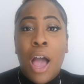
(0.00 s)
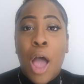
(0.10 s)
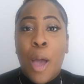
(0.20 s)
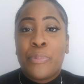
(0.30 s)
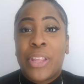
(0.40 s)

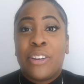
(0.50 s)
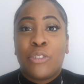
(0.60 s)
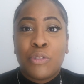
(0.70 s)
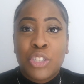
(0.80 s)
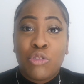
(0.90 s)

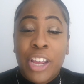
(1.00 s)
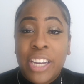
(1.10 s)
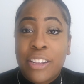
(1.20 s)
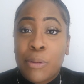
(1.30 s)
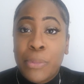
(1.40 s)
than obviously
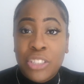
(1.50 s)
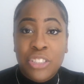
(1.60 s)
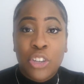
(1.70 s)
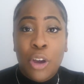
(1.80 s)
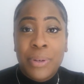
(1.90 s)
renting as
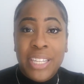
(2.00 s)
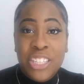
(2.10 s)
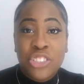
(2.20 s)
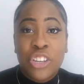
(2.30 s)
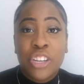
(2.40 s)
emergency
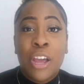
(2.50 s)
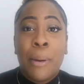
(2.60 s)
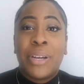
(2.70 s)
accommodation,